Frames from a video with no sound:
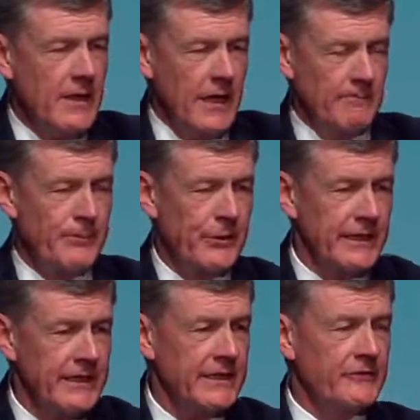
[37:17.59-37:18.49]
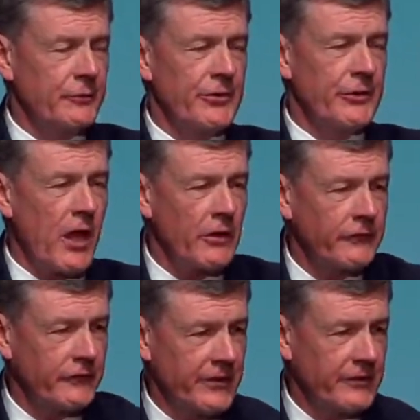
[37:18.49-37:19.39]
and pleads with
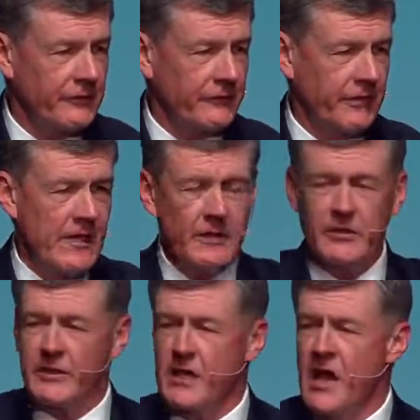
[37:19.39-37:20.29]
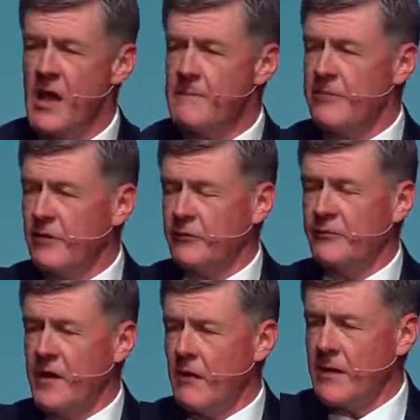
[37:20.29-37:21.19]
lost sinners to come this
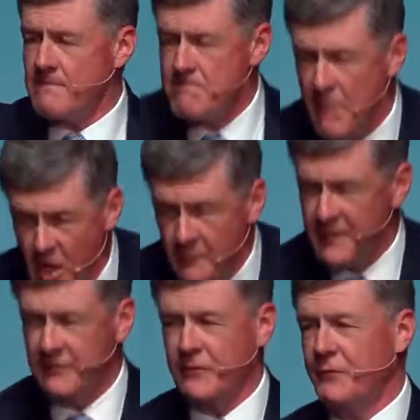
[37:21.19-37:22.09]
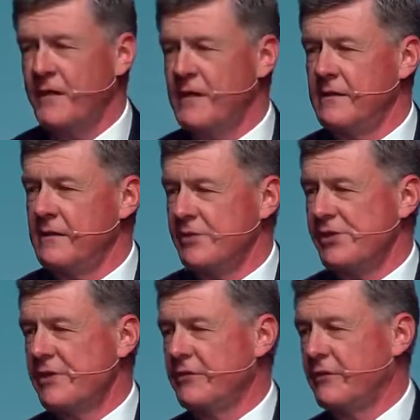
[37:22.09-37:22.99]
very moment to faith in
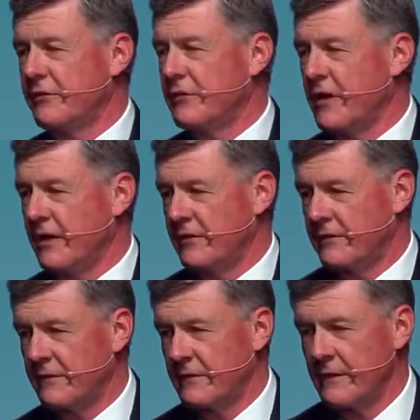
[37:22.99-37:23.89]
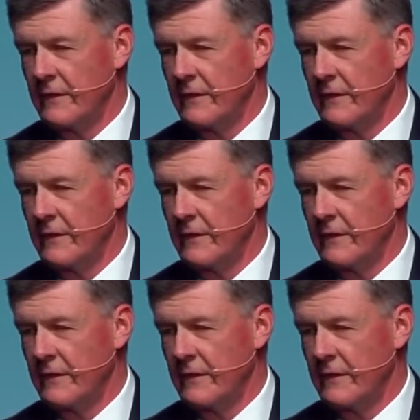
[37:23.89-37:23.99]
Jesus Christ,